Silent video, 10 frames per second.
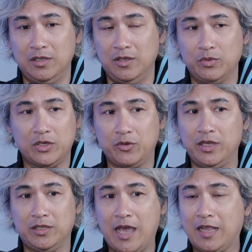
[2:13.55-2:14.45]
a
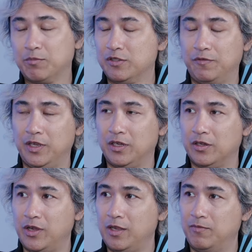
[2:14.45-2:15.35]
great
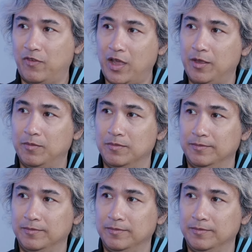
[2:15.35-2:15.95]
atmosphere, great vibe.